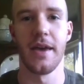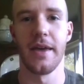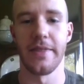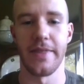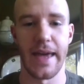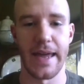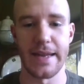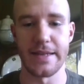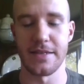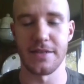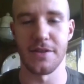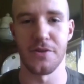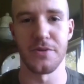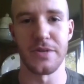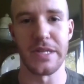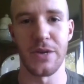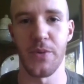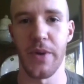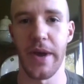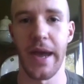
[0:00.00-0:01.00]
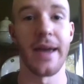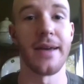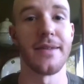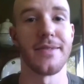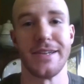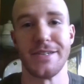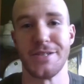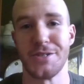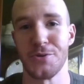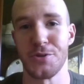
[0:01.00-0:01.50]
That is the only way.
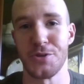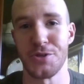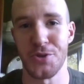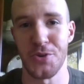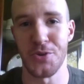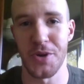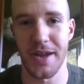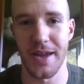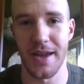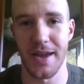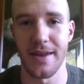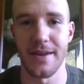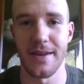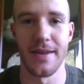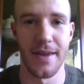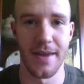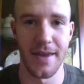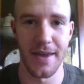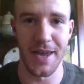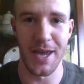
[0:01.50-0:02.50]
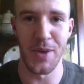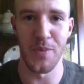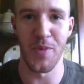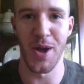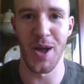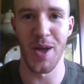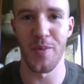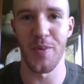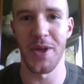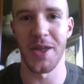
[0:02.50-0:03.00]
There's no shortcut, in
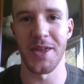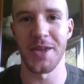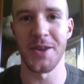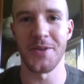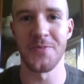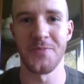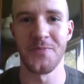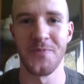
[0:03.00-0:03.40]
my opinion.